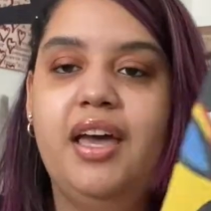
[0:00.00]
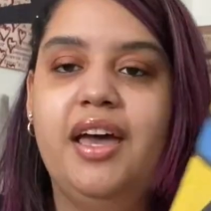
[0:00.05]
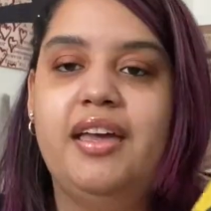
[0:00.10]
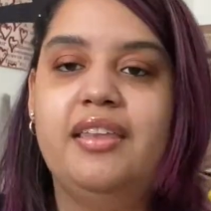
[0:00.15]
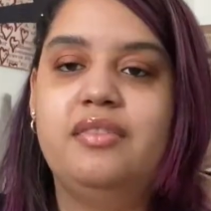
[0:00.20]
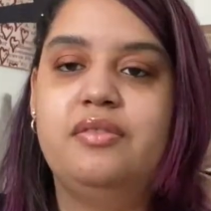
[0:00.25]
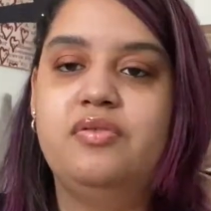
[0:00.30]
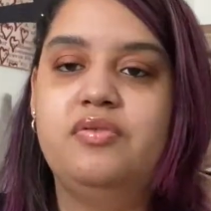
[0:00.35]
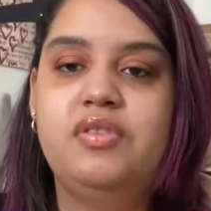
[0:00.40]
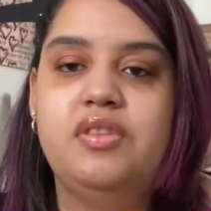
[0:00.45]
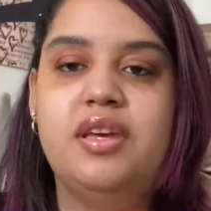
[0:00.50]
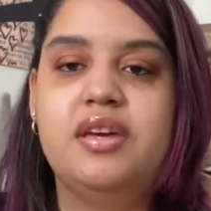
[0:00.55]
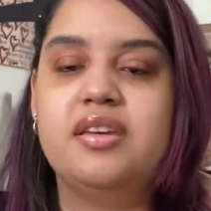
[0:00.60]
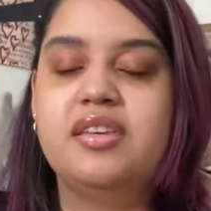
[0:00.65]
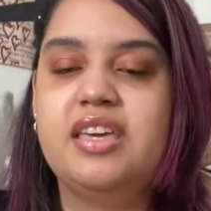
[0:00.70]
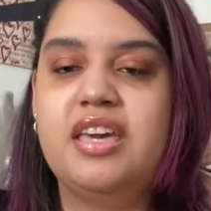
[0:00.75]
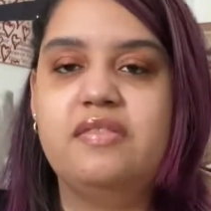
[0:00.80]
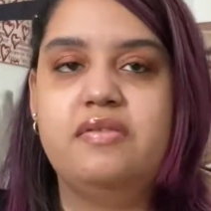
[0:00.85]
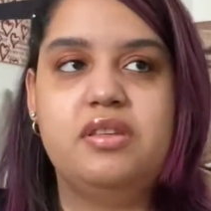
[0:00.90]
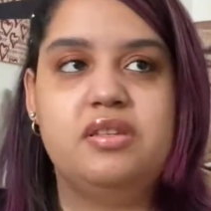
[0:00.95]
I
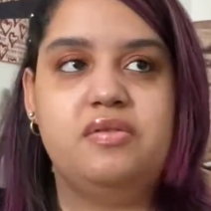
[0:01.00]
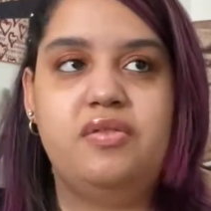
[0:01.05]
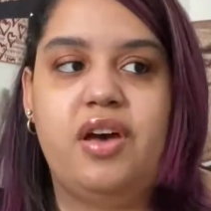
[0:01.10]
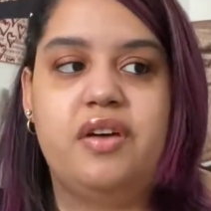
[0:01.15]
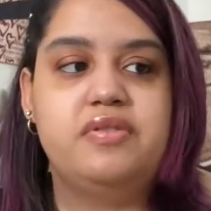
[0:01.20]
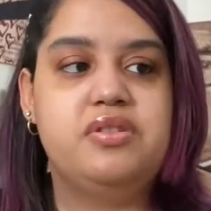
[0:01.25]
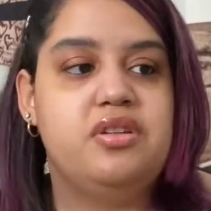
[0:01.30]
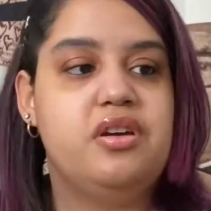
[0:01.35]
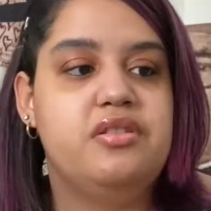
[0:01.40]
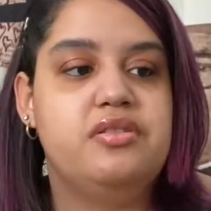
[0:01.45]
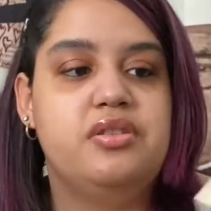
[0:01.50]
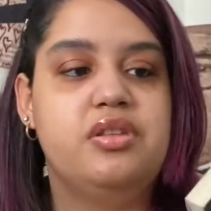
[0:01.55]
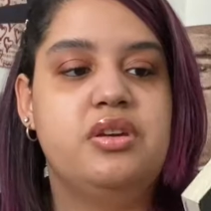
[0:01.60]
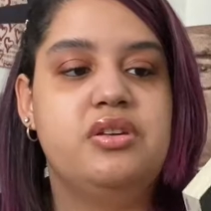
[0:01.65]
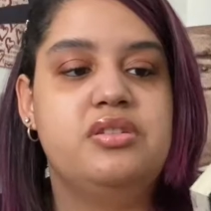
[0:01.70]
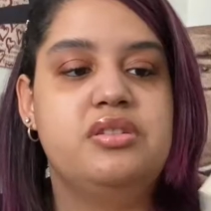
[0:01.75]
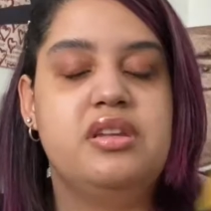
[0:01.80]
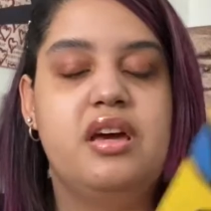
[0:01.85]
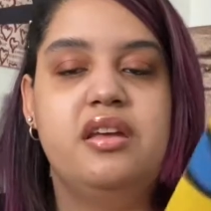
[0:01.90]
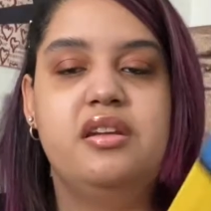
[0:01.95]
gave this five stars.
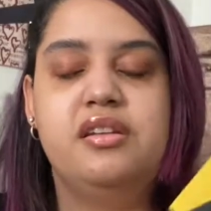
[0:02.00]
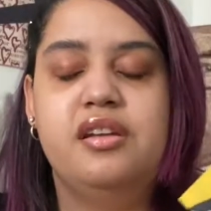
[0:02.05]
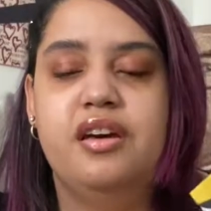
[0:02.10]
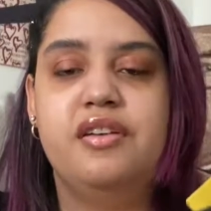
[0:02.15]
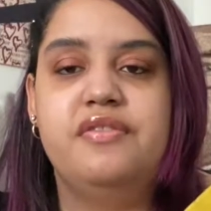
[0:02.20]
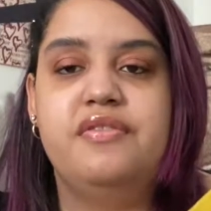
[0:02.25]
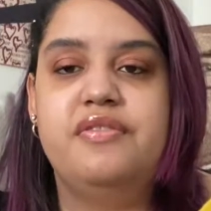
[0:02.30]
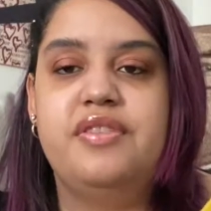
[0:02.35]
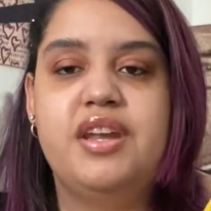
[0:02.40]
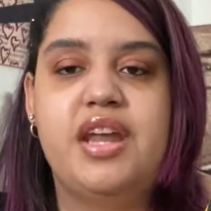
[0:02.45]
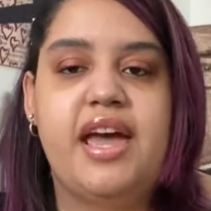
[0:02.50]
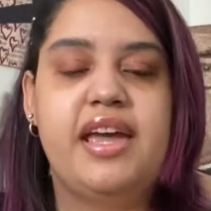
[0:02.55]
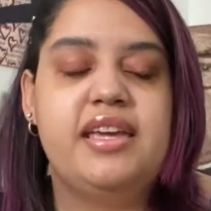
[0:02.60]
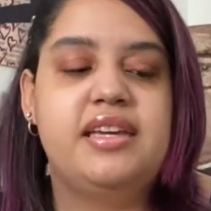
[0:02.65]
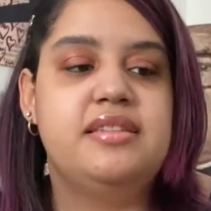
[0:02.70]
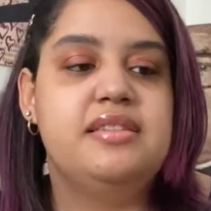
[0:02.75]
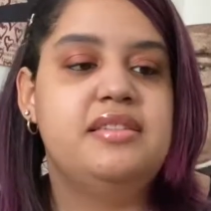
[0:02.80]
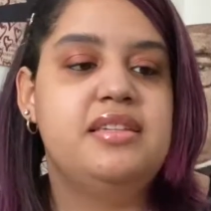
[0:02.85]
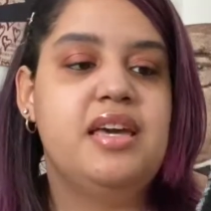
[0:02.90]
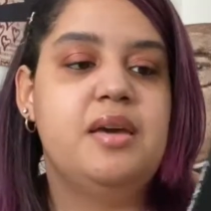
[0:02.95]
There's not enough that I
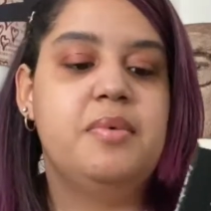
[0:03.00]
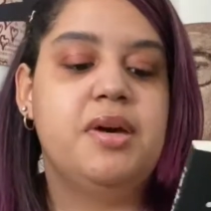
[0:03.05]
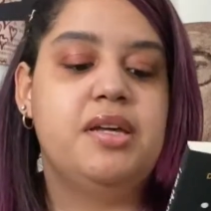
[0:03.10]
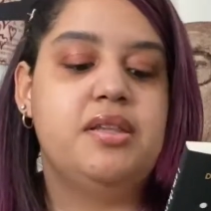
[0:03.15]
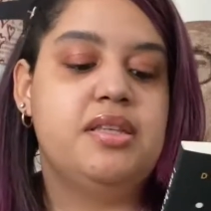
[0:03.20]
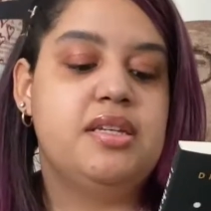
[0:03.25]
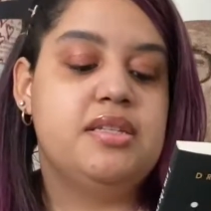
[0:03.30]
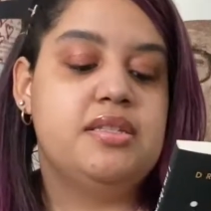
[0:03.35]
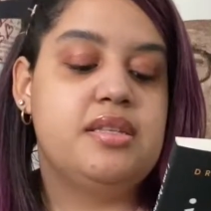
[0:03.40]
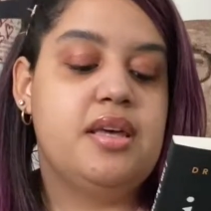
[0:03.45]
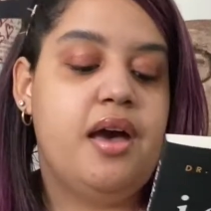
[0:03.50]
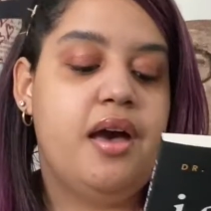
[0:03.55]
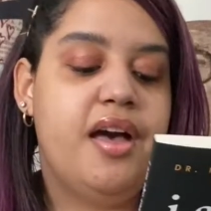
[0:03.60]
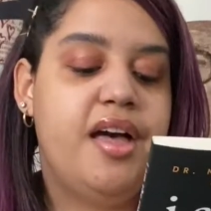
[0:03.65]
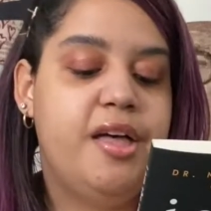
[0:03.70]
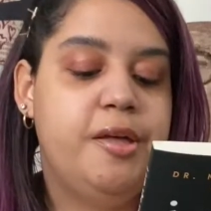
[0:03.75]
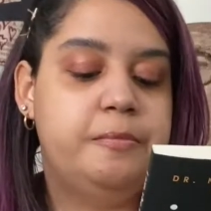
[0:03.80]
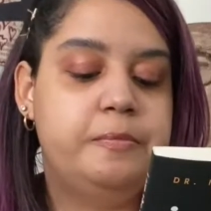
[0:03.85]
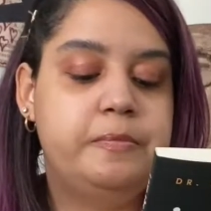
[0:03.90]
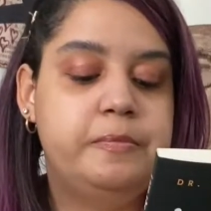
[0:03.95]
can say about this.
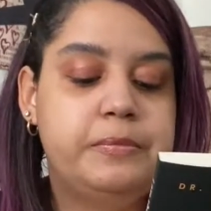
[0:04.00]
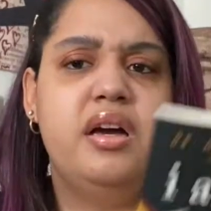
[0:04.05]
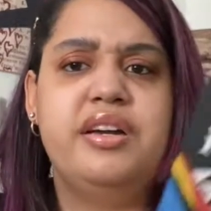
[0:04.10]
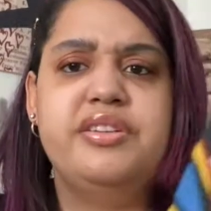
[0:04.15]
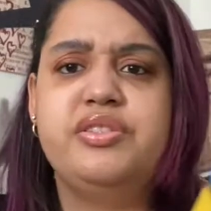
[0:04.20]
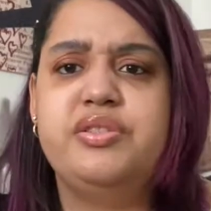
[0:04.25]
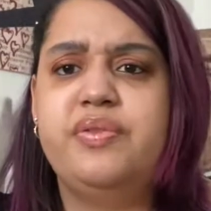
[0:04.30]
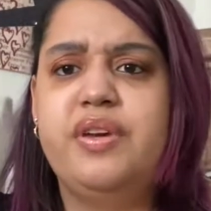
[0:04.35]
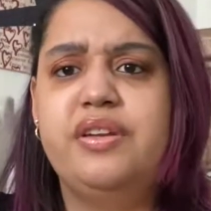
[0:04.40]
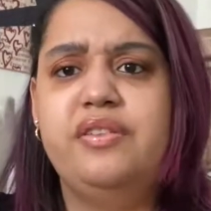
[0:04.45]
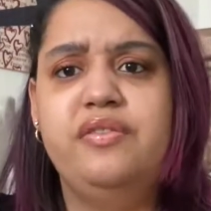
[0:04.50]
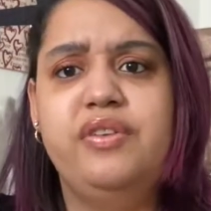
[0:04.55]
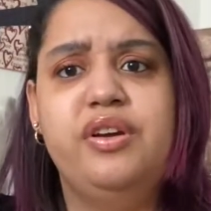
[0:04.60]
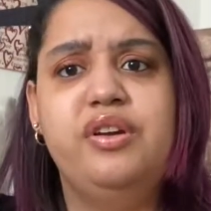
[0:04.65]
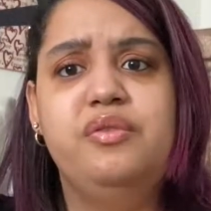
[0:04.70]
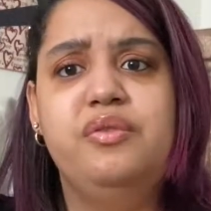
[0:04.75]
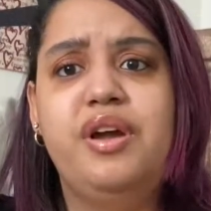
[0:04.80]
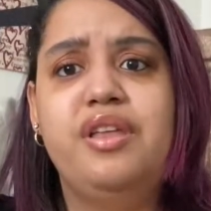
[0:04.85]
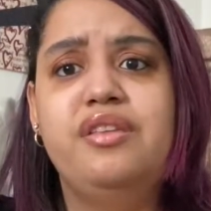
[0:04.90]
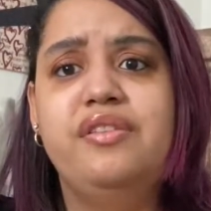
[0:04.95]
Um, I just found it
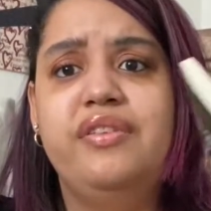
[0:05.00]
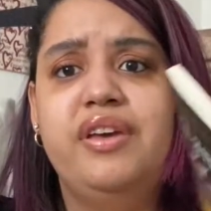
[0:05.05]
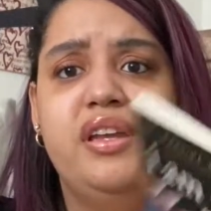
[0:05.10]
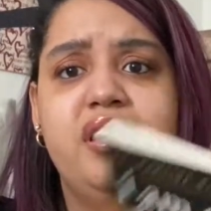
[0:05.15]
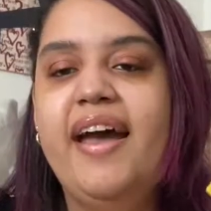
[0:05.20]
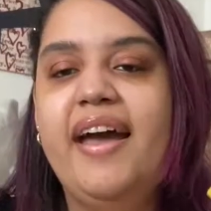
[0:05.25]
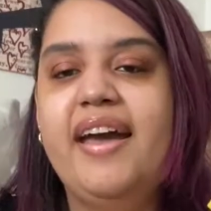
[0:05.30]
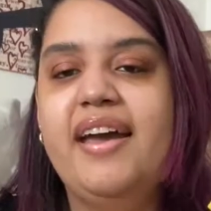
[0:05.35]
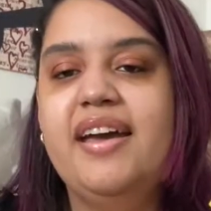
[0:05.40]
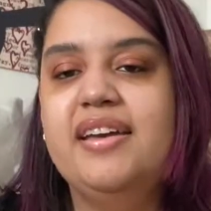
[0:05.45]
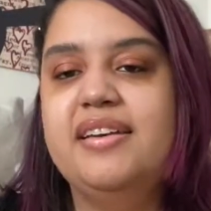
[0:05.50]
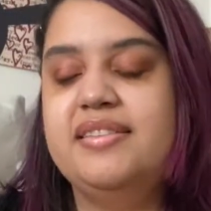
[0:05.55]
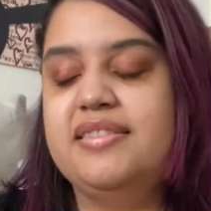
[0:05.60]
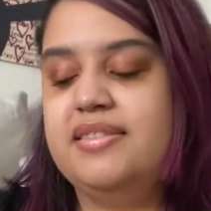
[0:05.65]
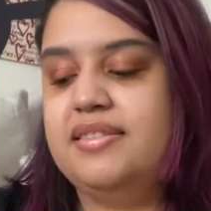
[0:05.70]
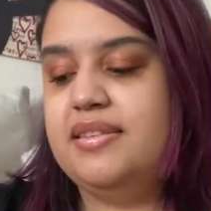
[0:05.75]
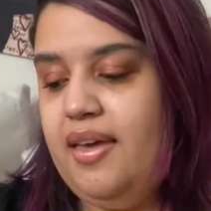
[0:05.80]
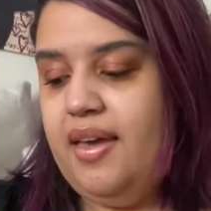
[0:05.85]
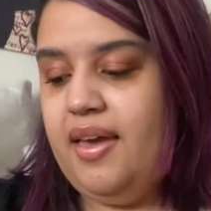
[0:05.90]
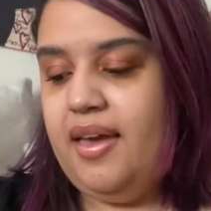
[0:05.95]
very relevant.
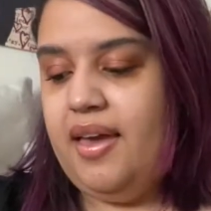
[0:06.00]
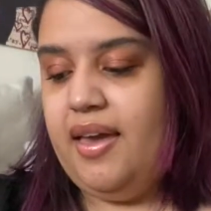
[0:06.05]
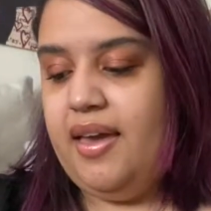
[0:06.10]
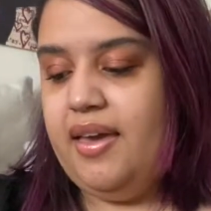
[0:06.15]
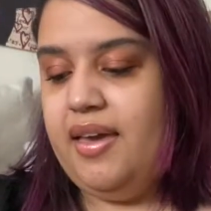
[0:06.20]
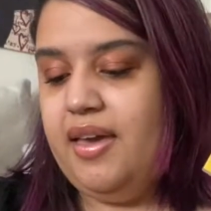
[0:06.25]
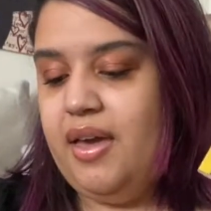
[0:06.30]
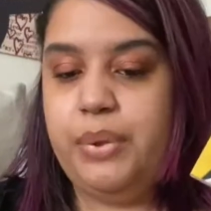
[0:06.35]
As a